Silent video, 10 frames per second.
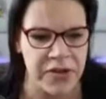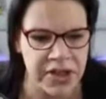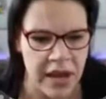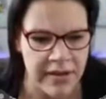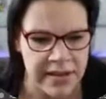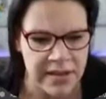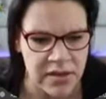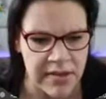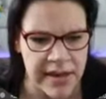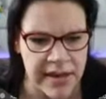sharing
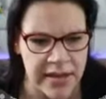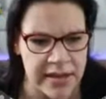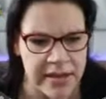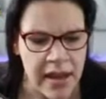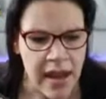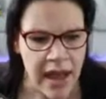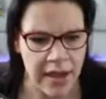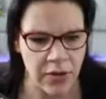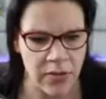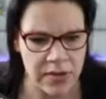screens
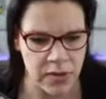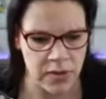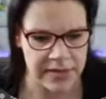and all sorts.